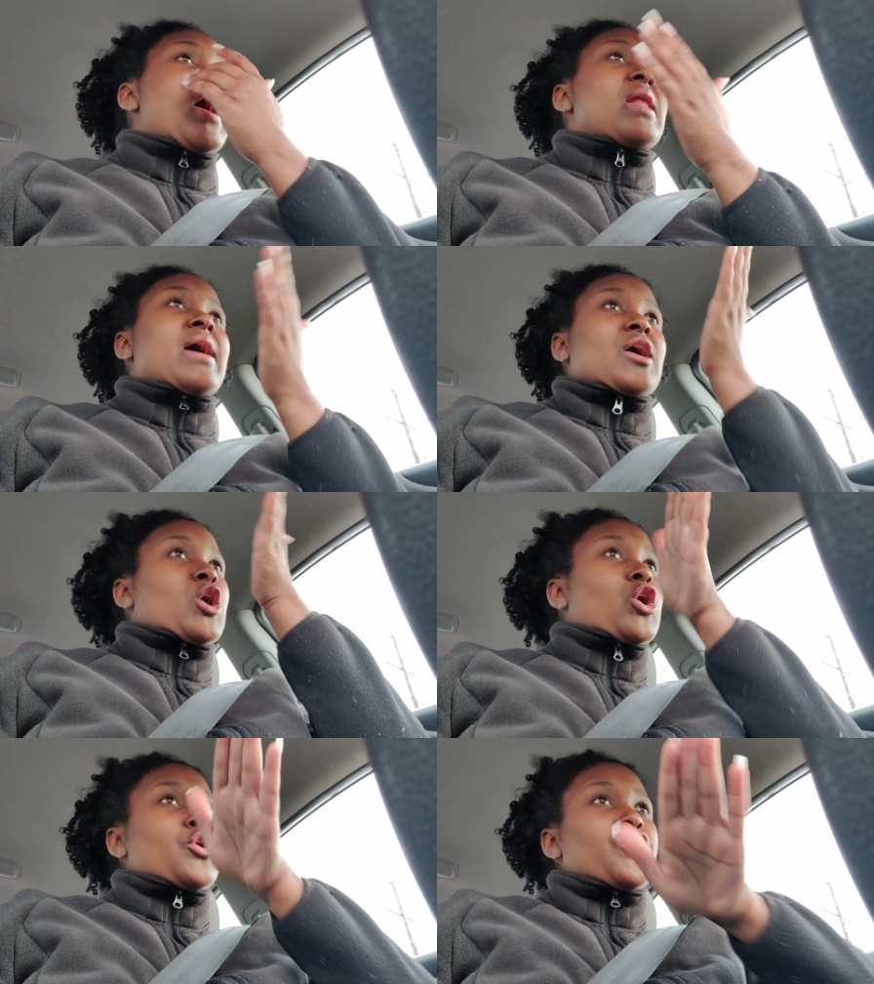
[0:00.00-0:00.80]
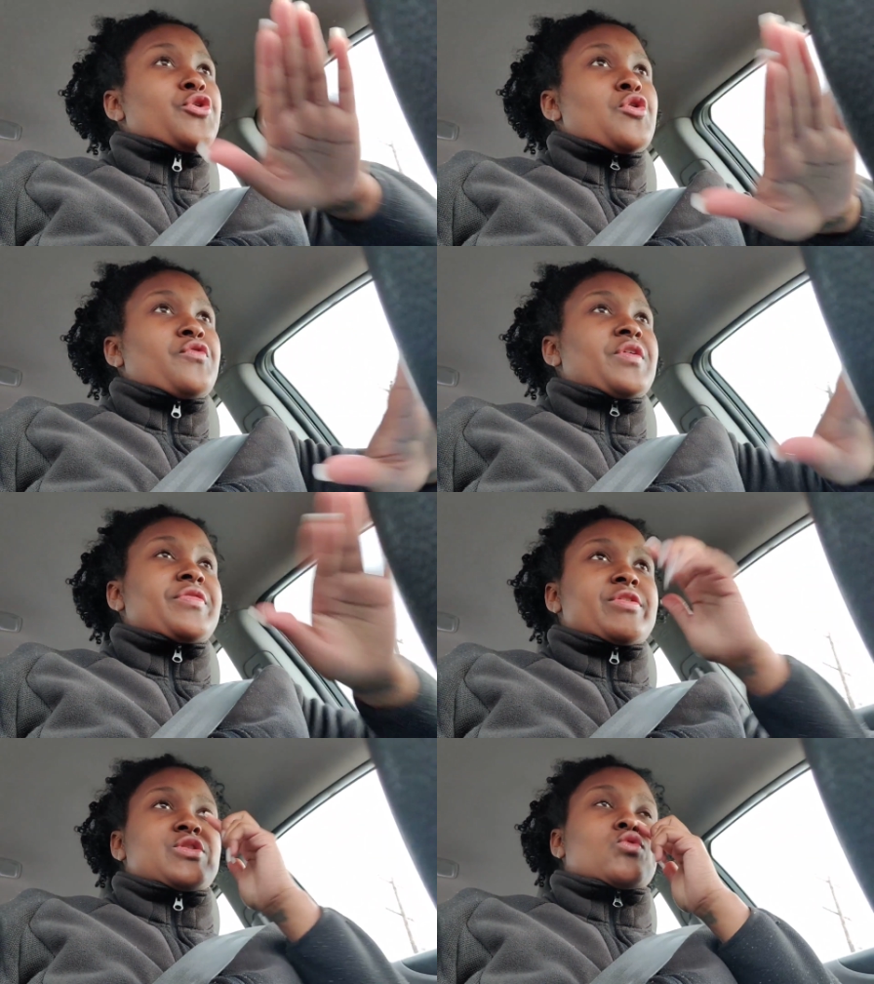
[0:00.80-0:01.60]
it had like a curve
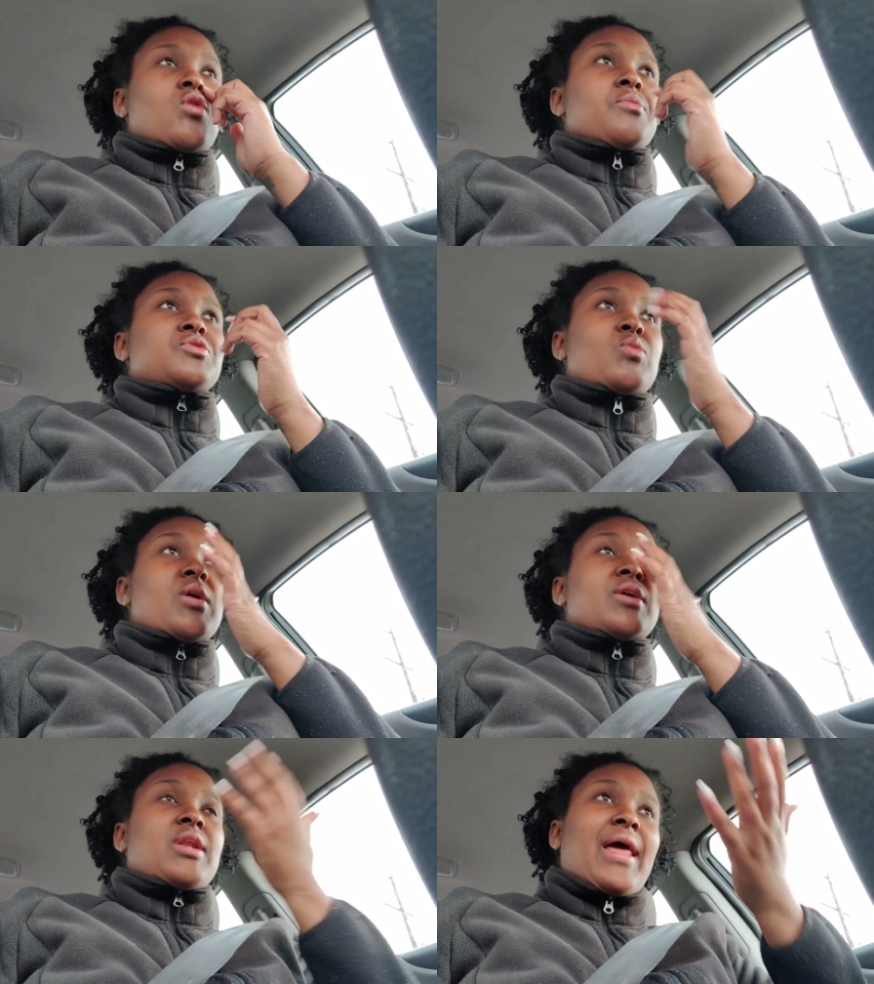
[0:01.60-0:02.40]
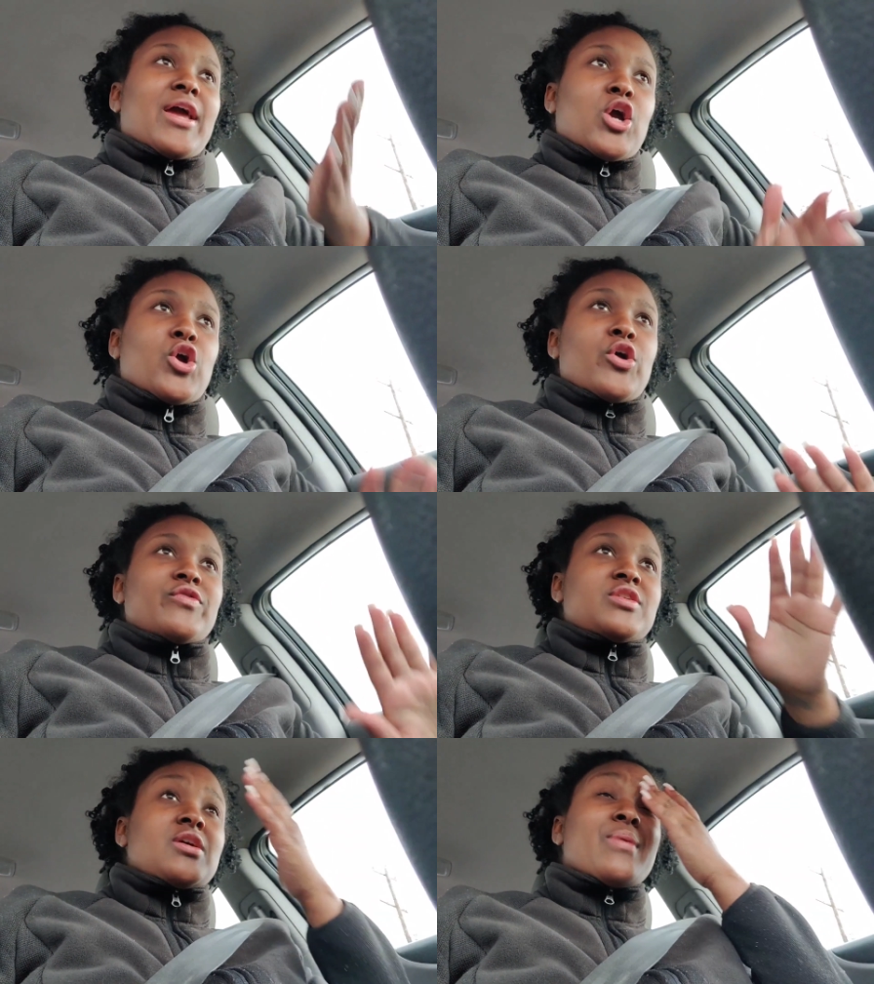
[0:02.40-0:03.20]
in the scrub to where it like
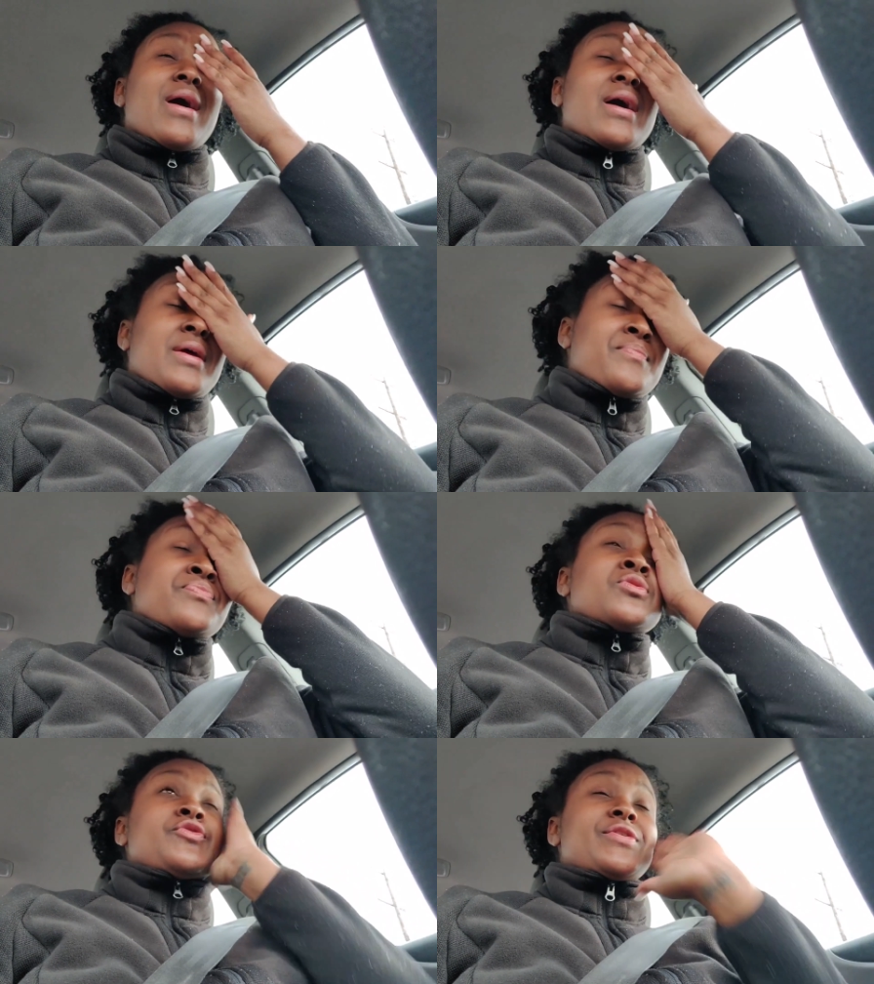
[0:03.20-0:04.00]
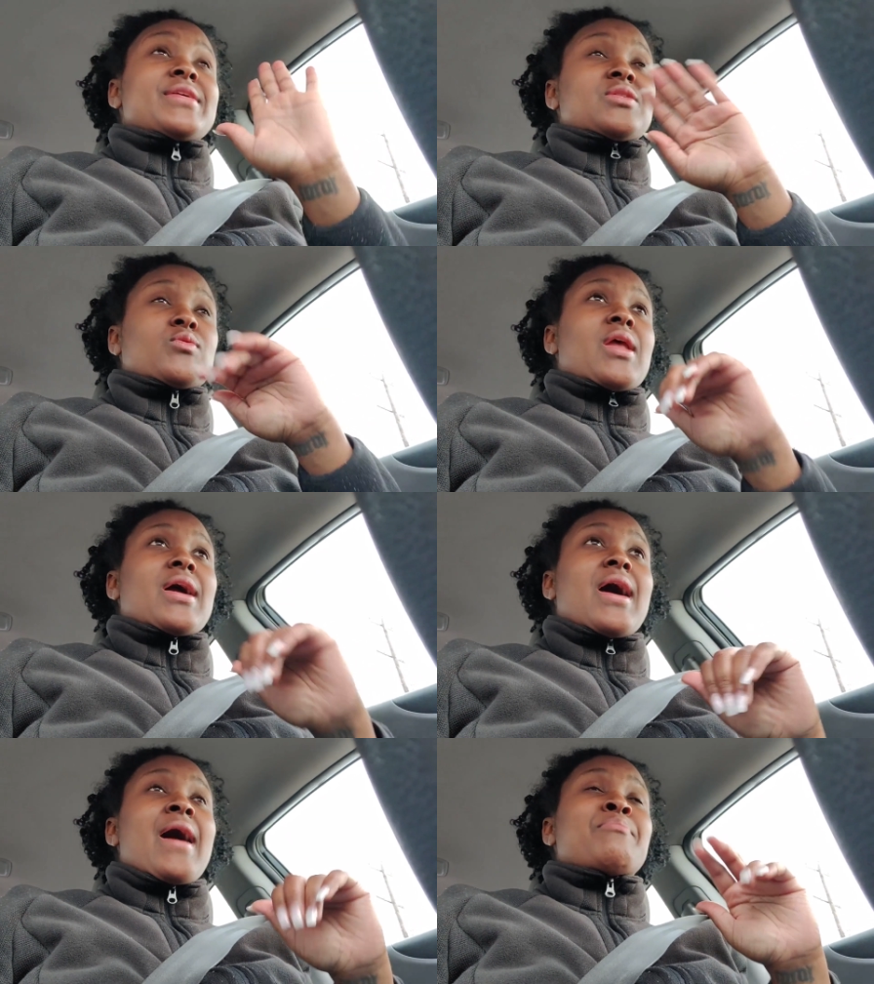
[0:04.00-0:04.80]
curves to your body. So that's the
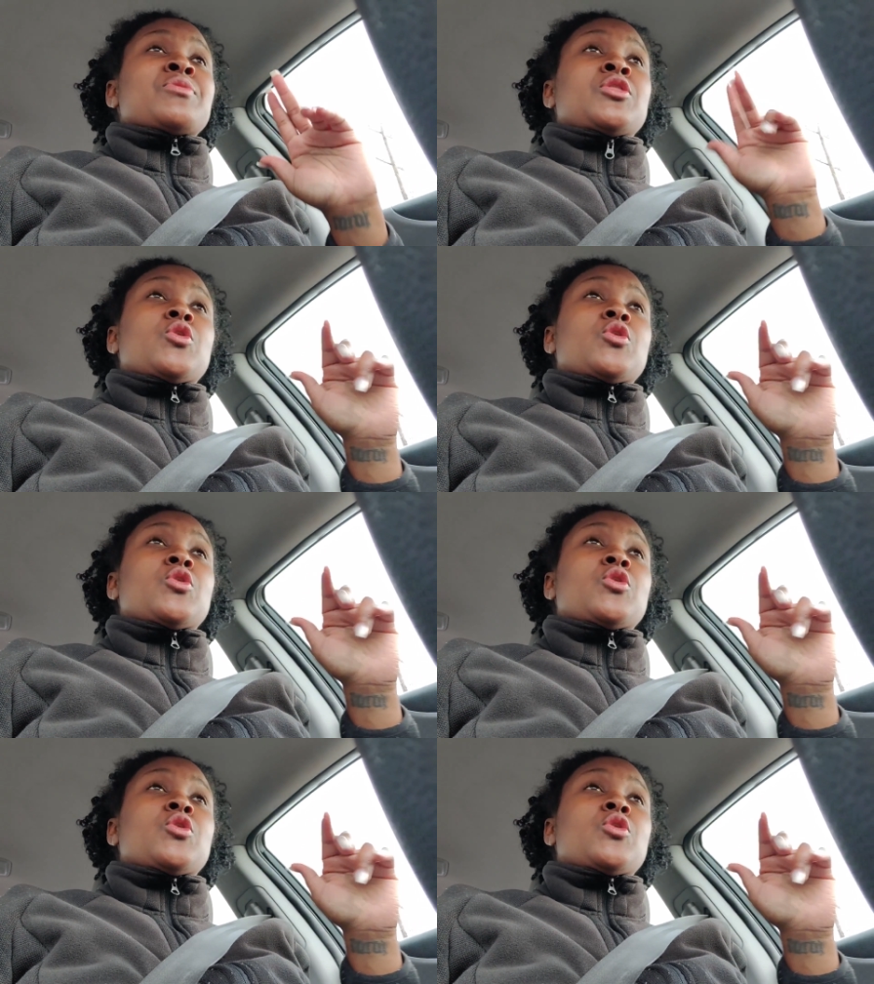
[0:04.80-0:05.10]
one I got.